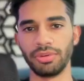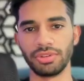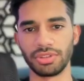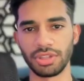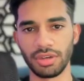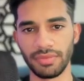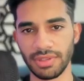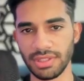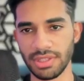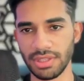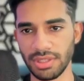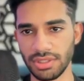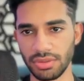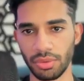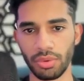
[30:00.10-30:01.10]

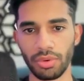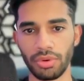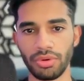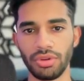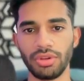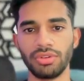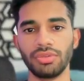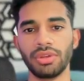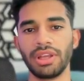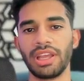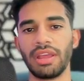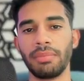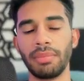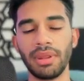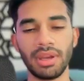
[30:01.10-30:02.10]
services, or you could do like
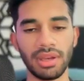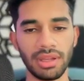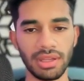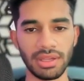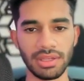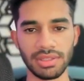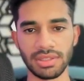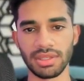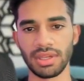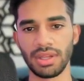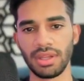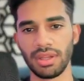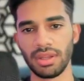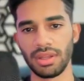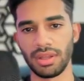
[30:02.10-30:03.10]
amenities.
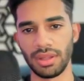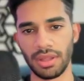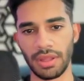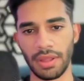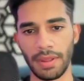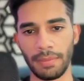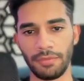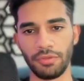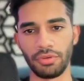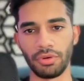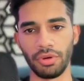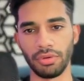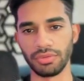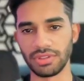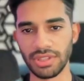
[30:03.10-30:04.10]
If you're
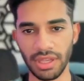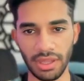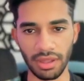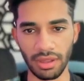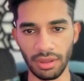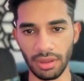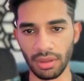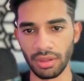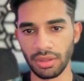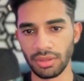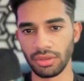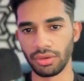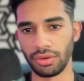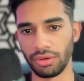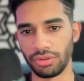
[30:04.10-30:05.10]
a hotel
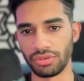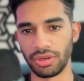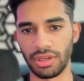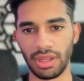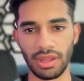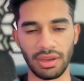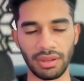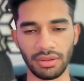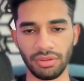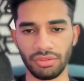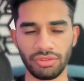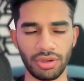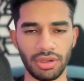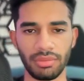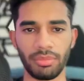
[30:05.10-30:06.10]
or you're trying
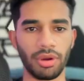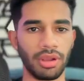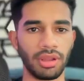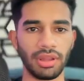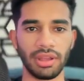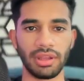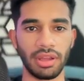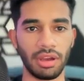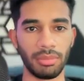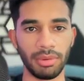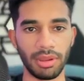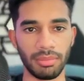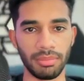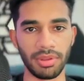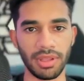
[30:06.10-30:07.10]
to market like an
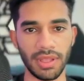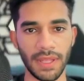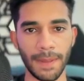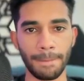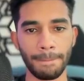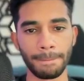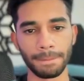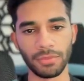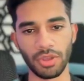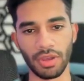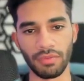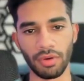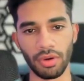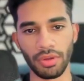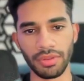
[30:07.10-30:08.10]
Airbnb, you
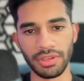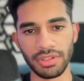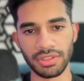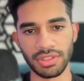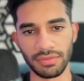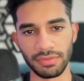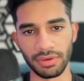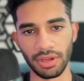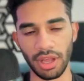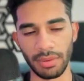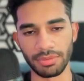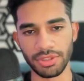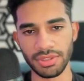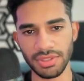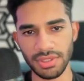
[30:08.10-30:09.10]
have all these different
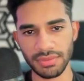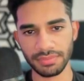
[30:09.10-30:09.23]
options,